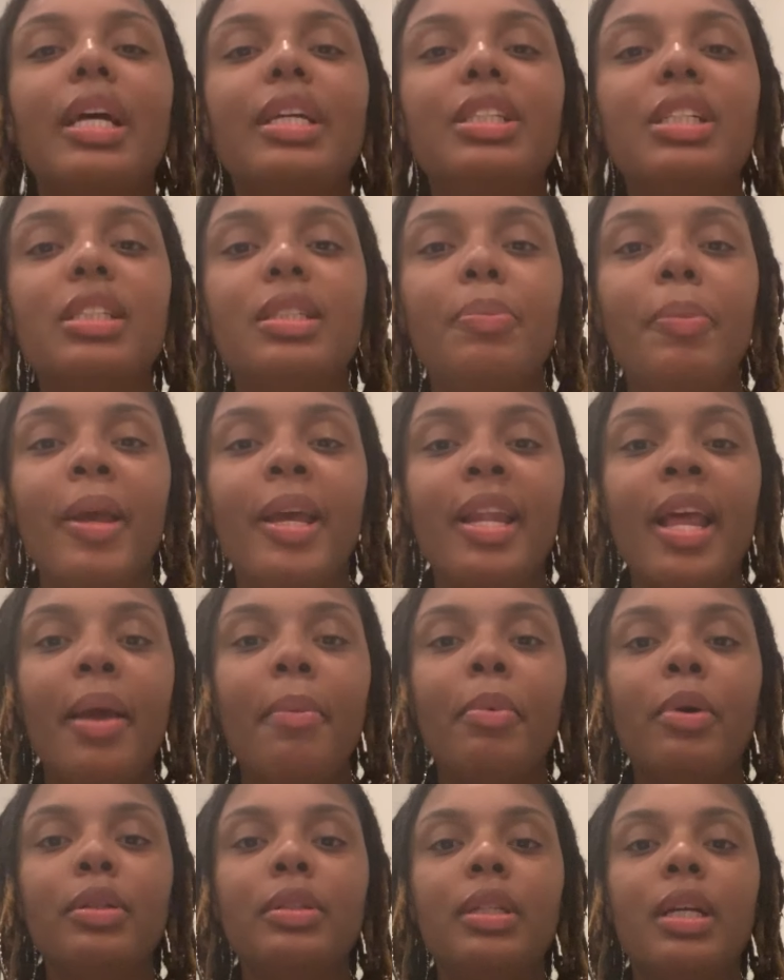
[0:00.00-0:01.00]
like just being
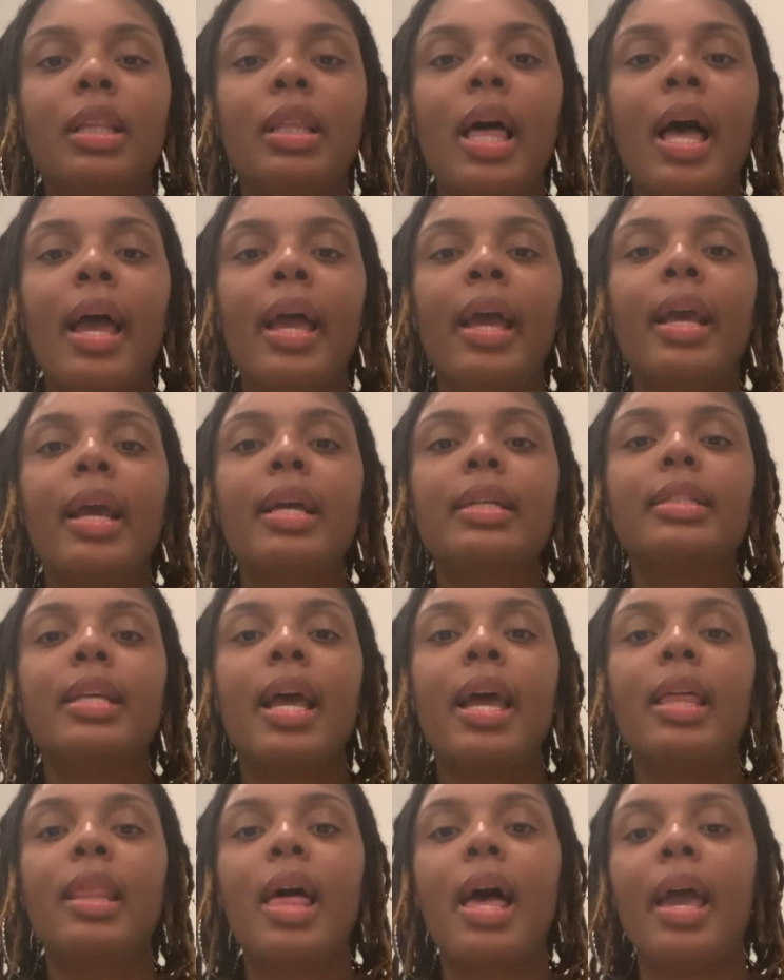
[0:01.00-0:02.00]
able to like
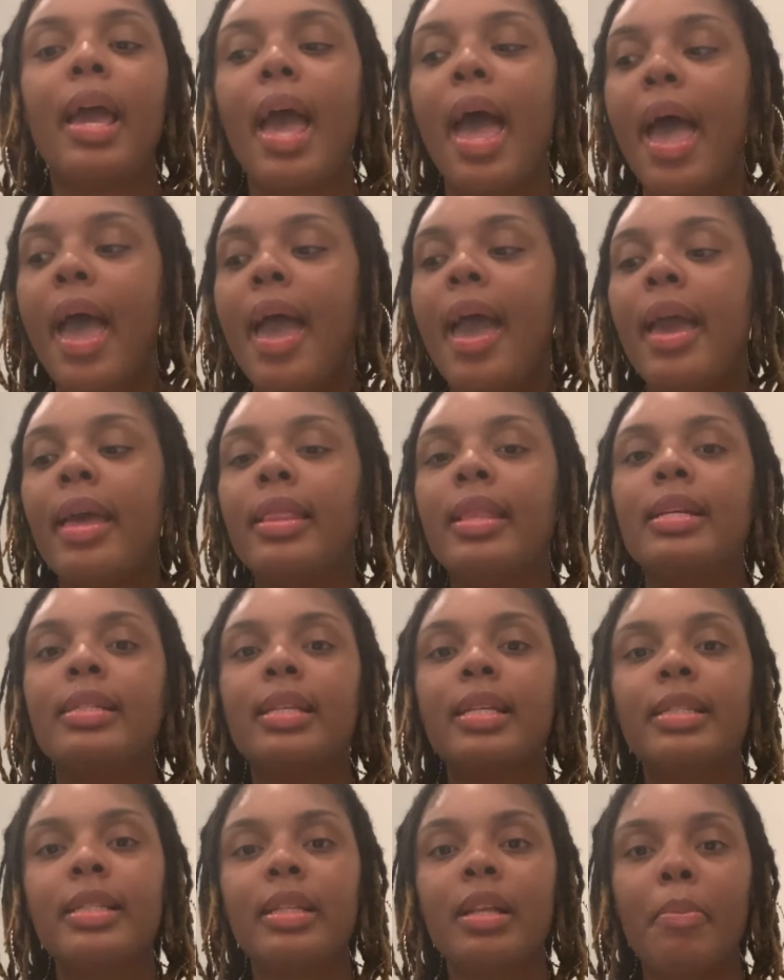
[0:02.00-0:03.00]
say like, hey, this
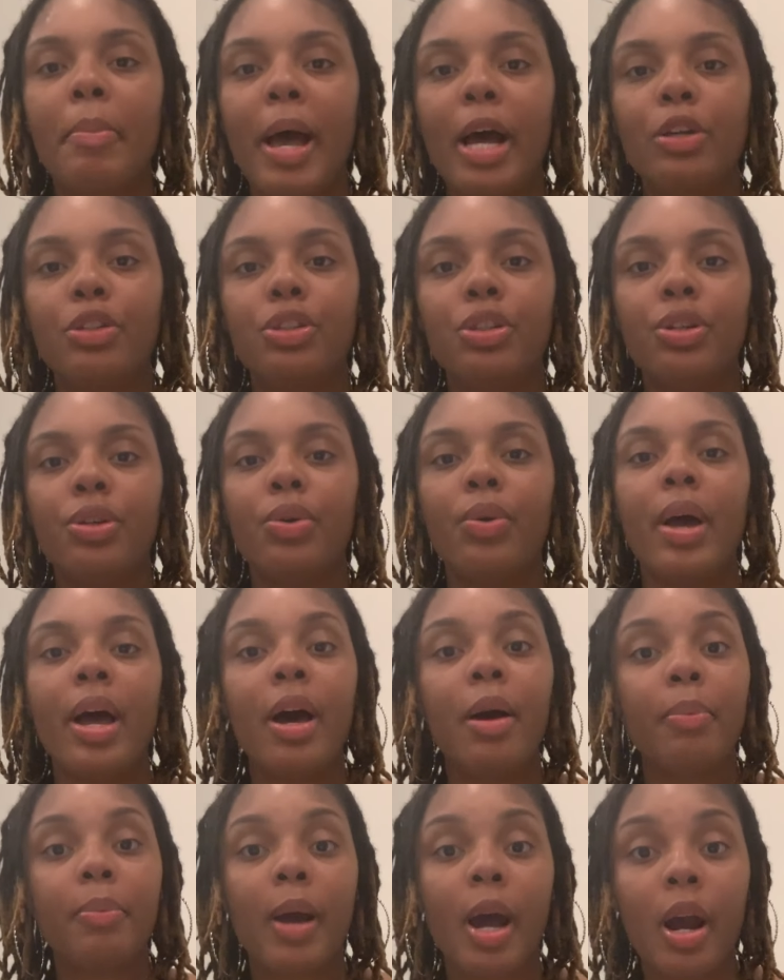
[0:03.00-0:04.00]
isn't about you.
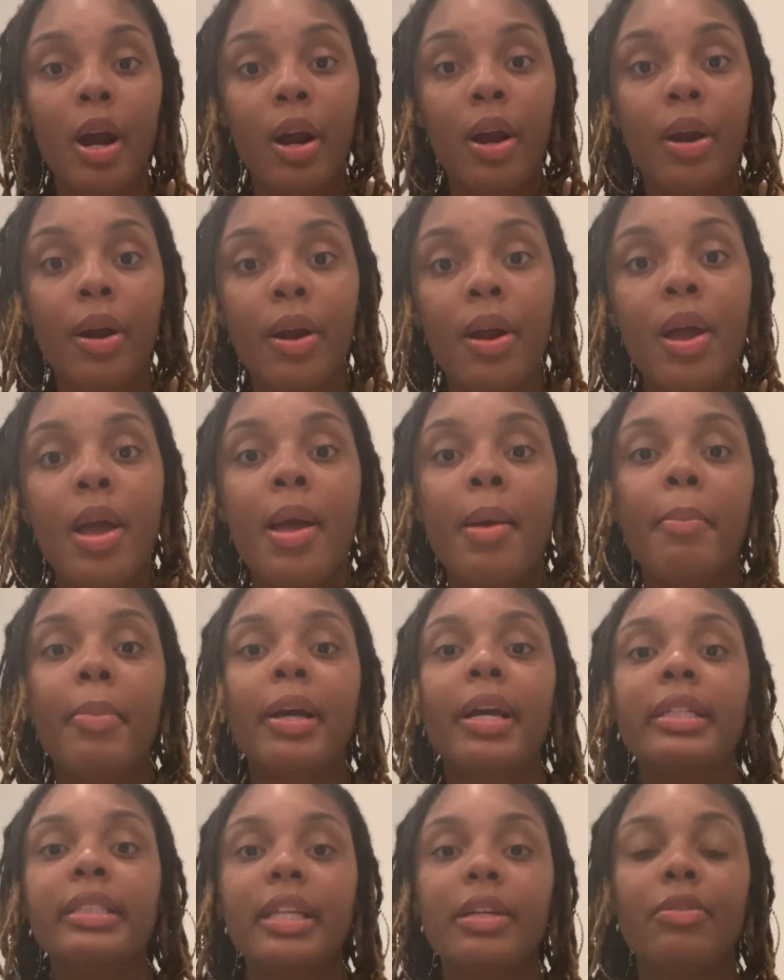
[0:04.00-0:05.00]
Help her
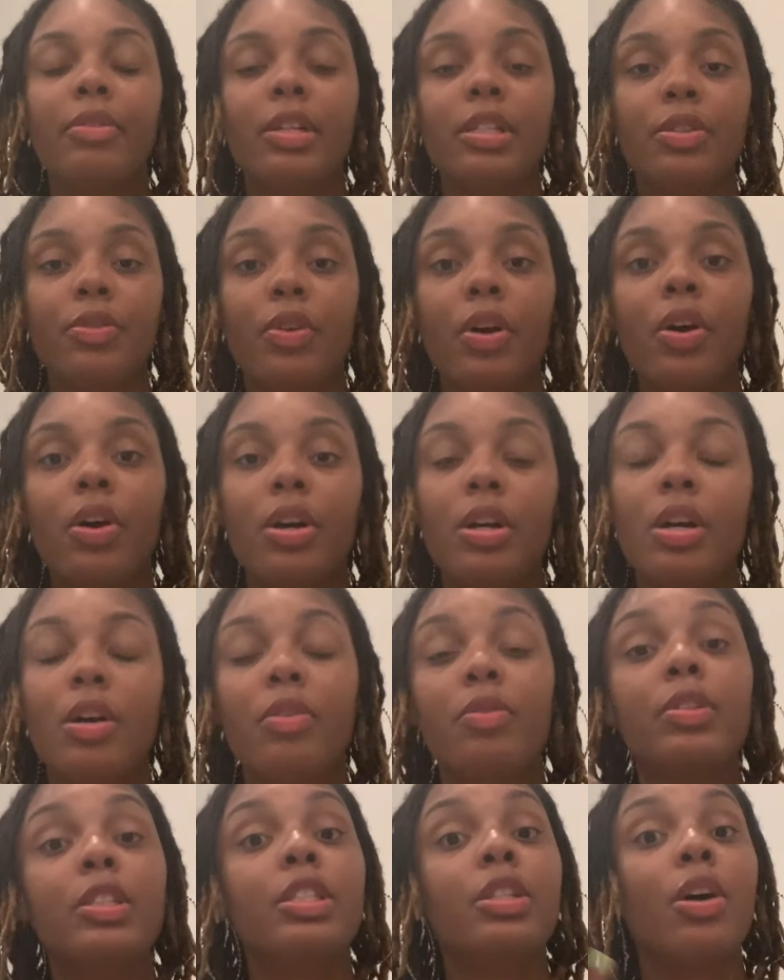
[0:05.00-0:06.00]
because as a result a
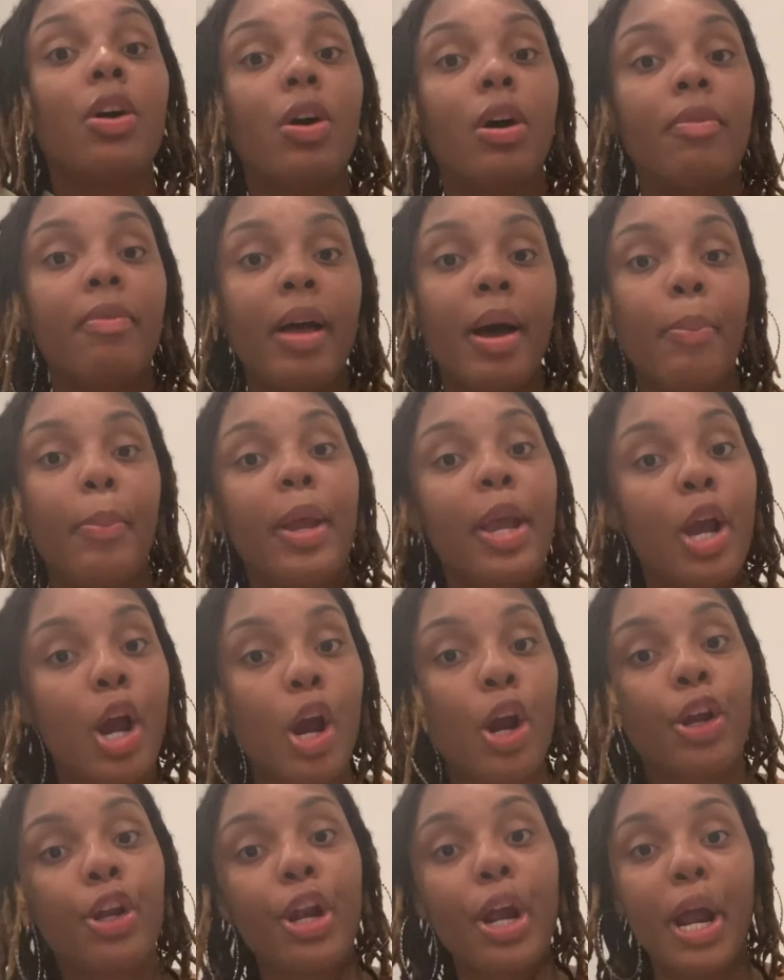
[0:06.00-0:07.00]
result of helping
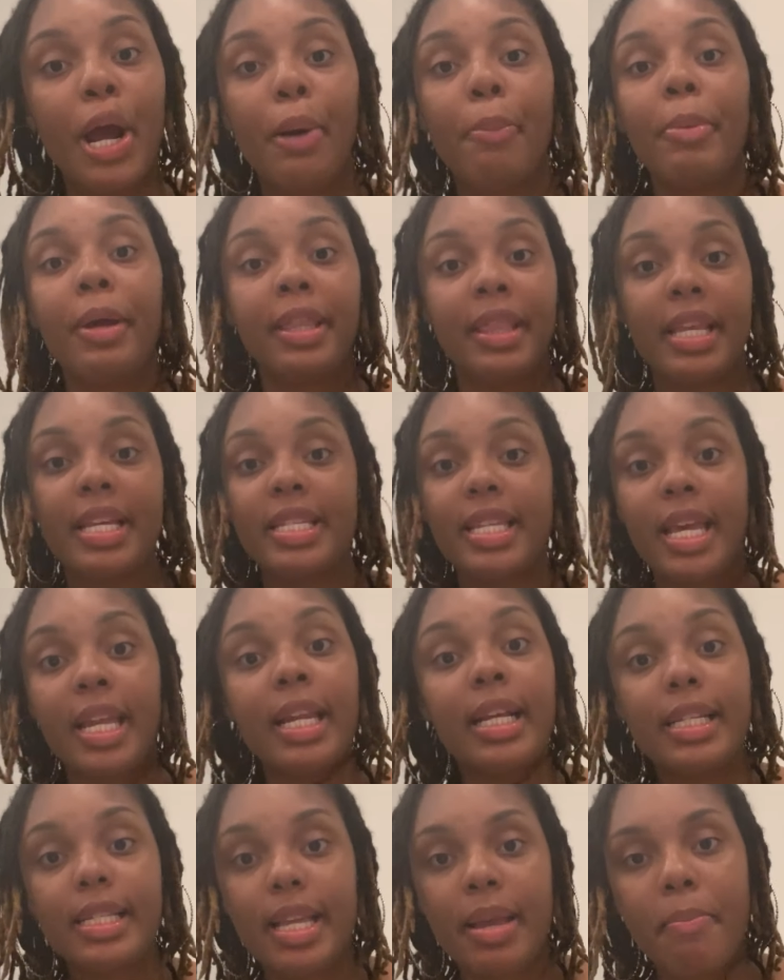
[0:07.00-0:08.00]
her, you're helping this
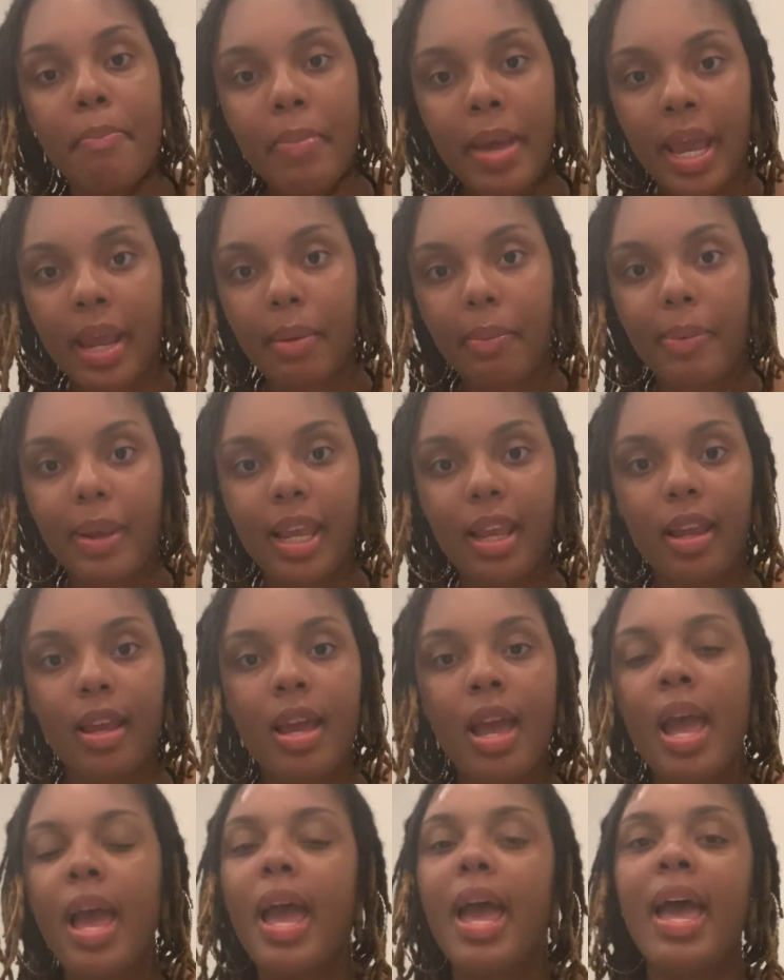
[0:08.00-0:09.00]
innocent baby.
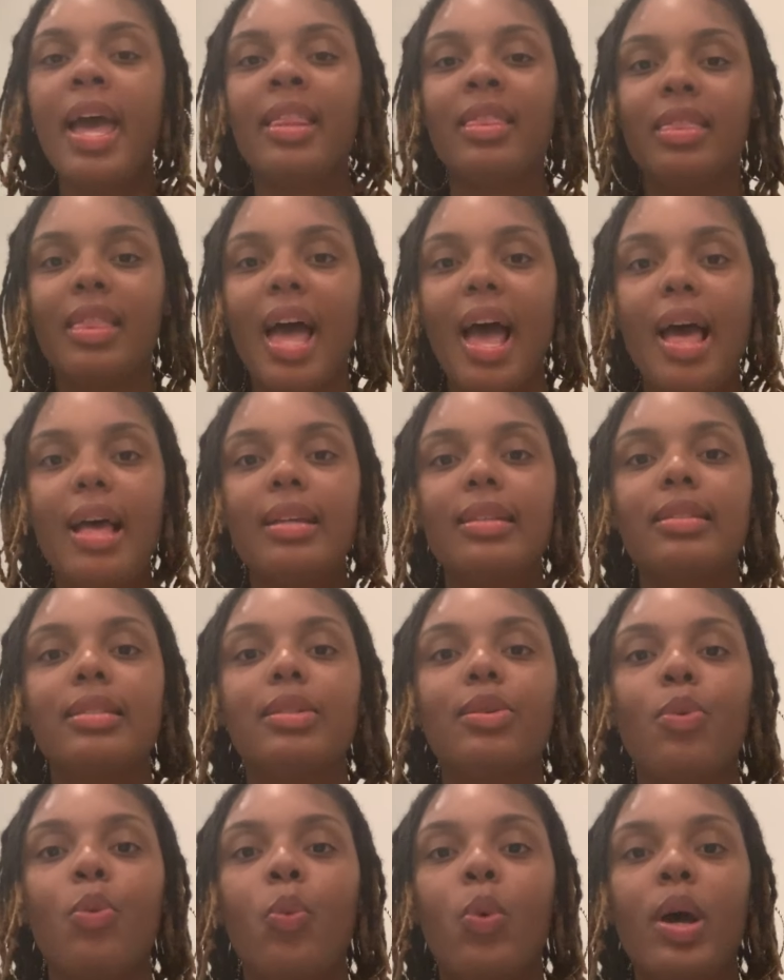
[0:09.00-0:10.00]
And that's
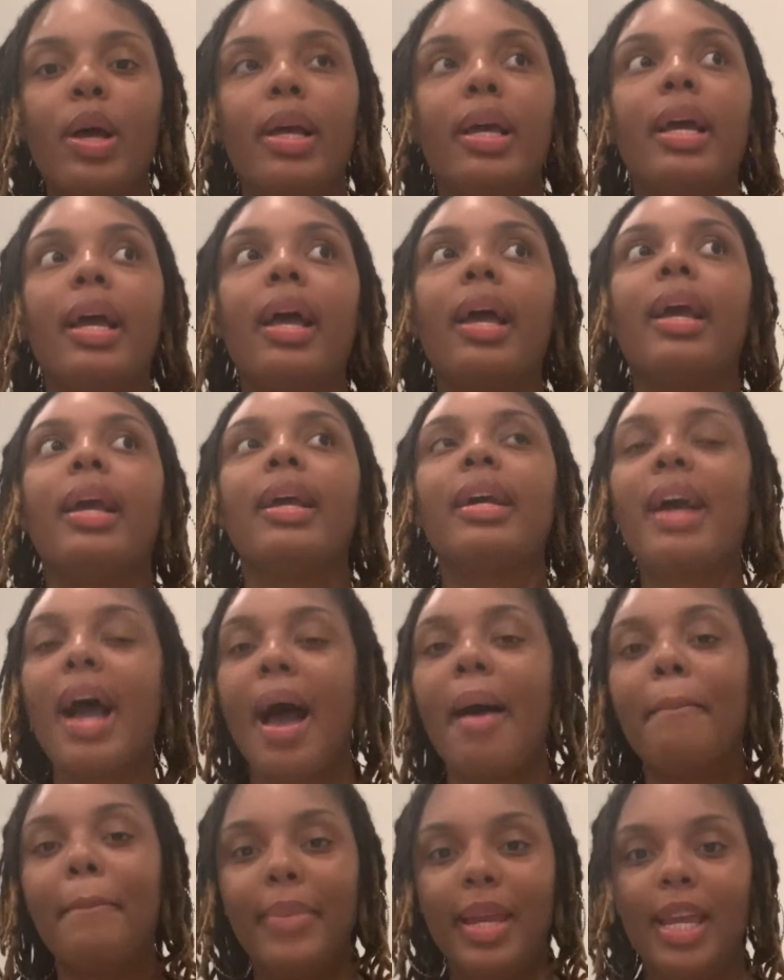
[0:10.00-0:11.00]
what
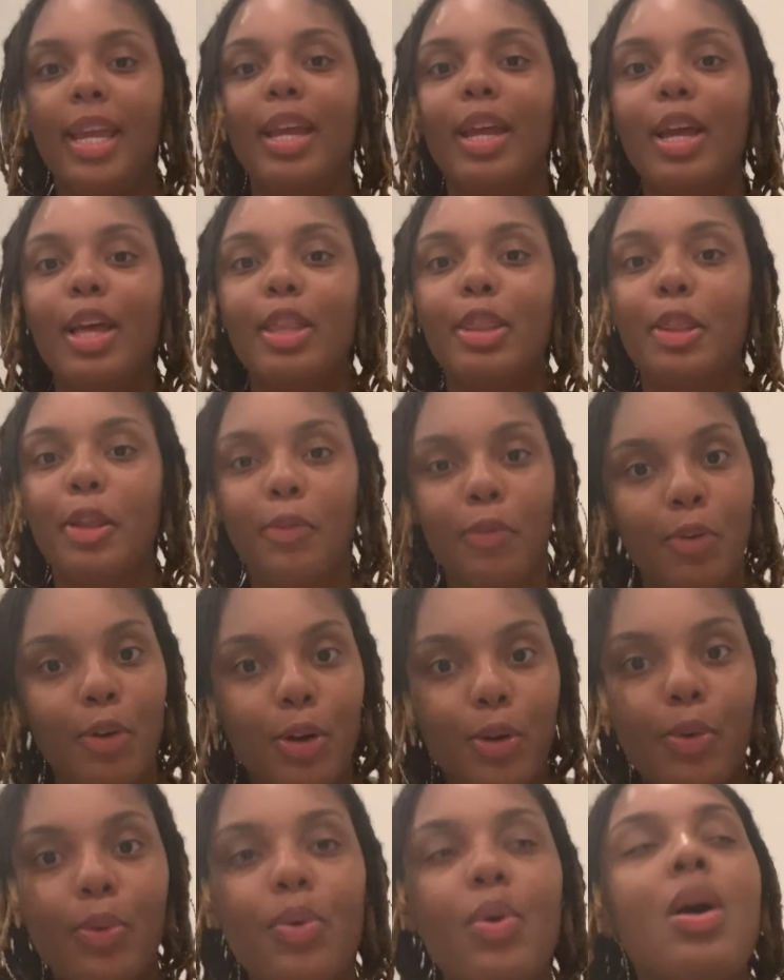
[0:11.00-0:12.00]
got me
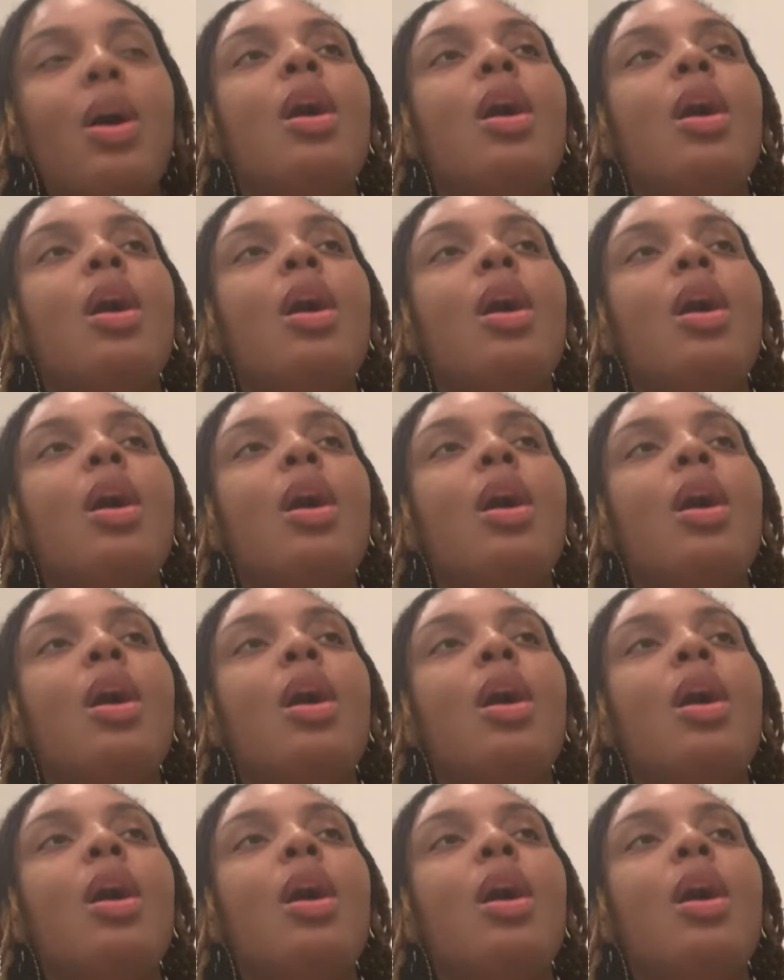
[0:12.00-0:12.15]
through.